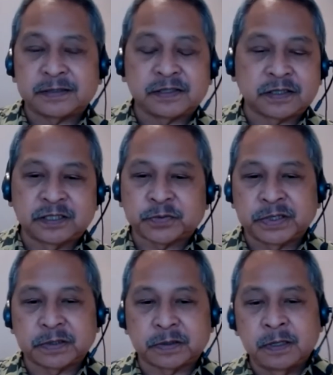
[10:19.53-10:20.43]
So I just
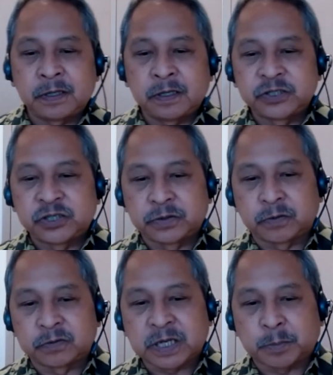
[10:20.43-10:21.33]
want to share
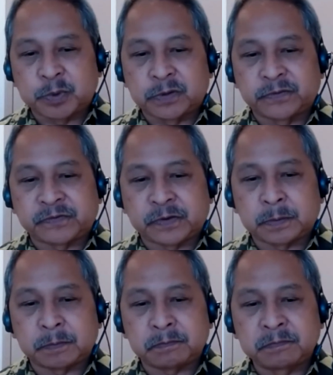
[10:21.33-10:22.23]
those couple of
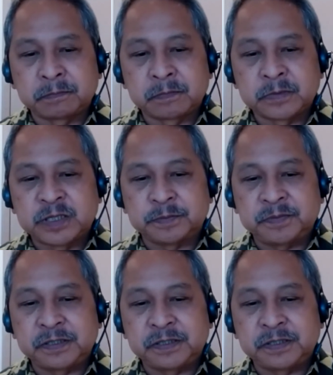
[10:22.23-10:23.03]
tips.